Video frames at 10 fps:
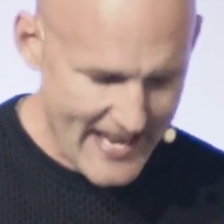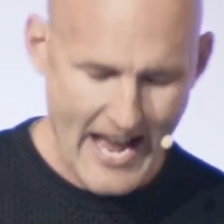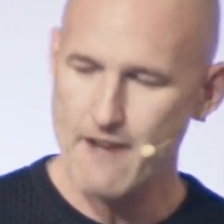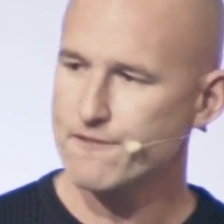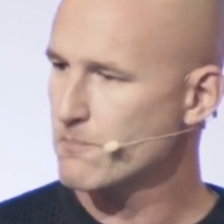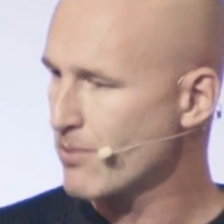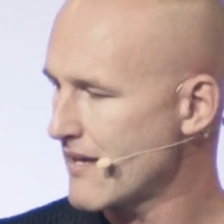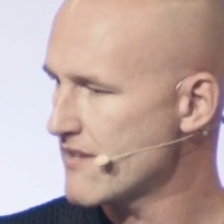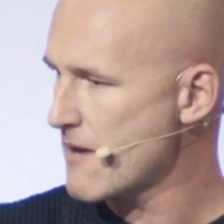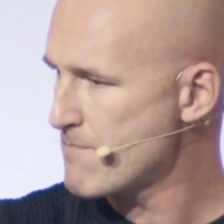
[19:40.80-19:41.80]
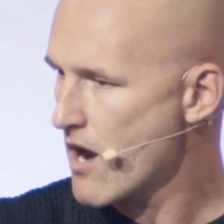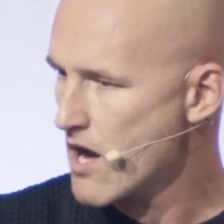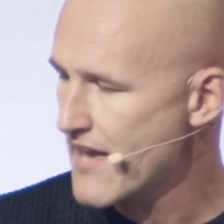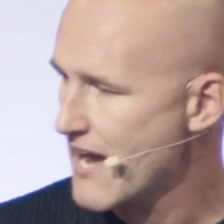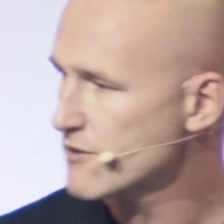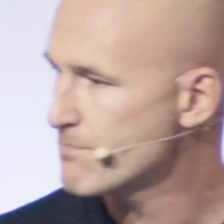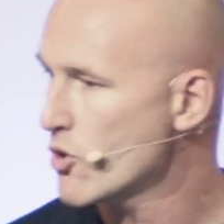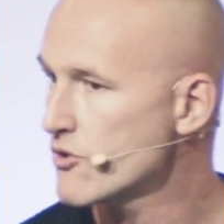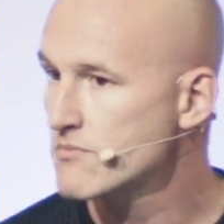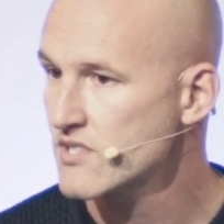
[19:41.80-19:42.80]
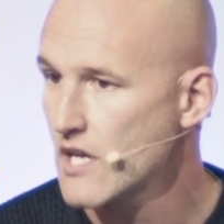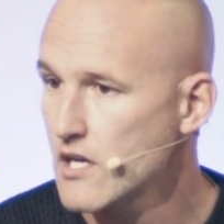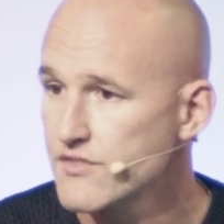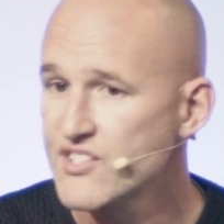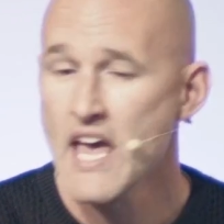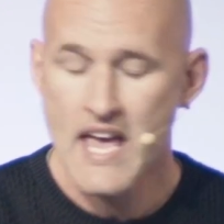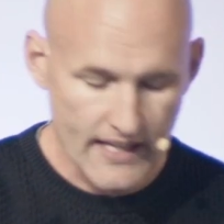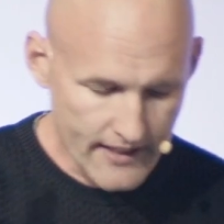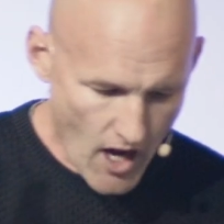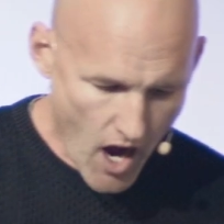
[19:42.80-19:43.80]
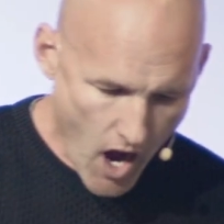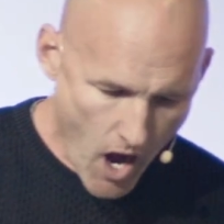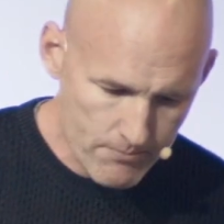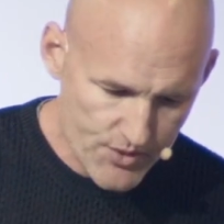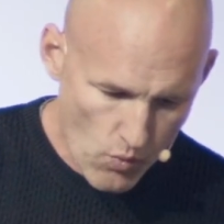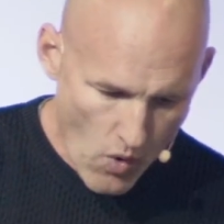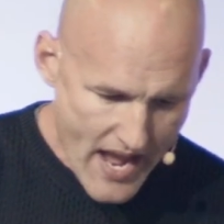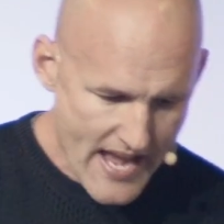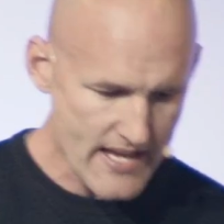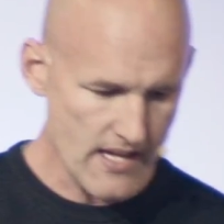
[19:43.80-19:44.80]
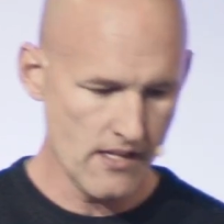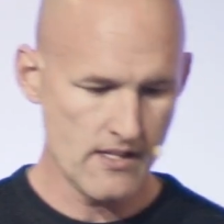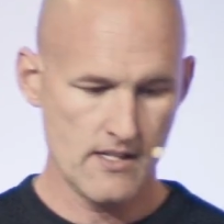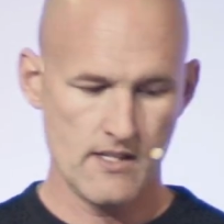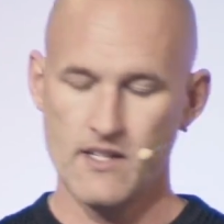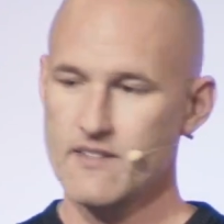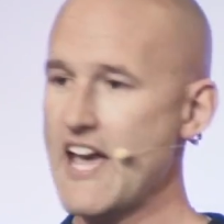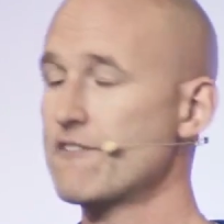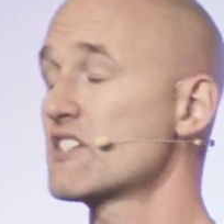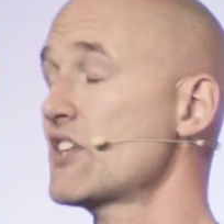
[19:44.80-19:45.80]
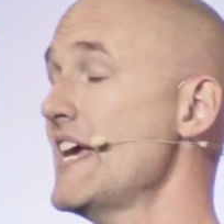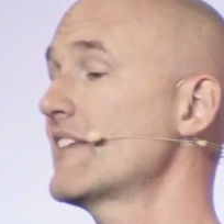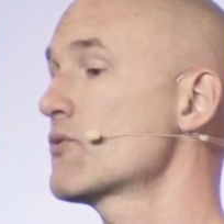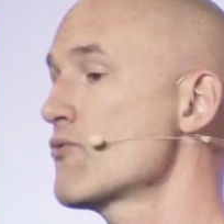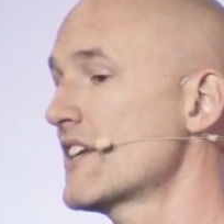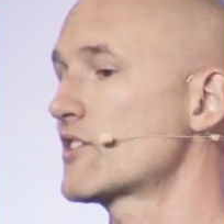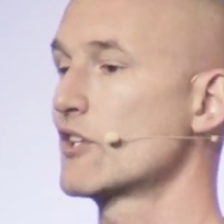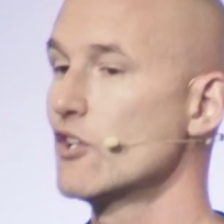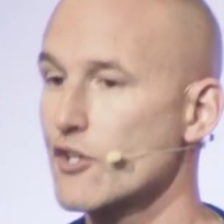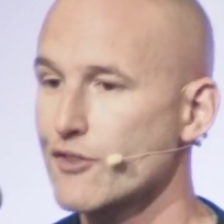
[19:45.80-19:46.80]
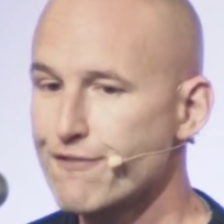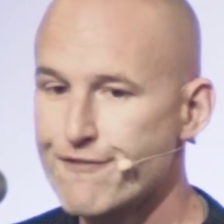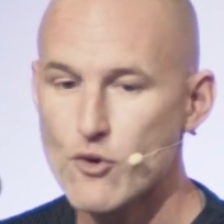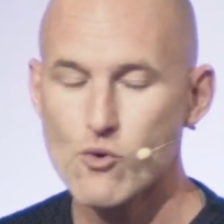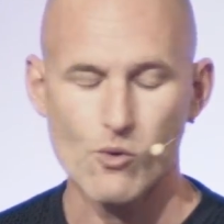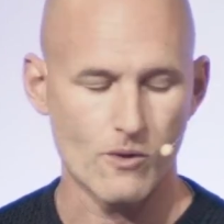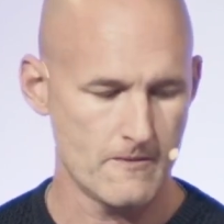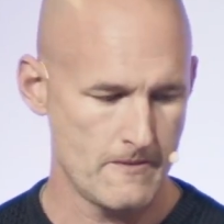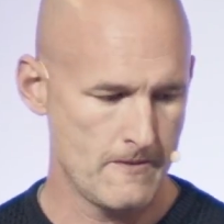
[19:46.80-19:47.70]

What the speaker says: They have to play their part. They have to put themselves in harm's way. They have to take the risk to look the fool.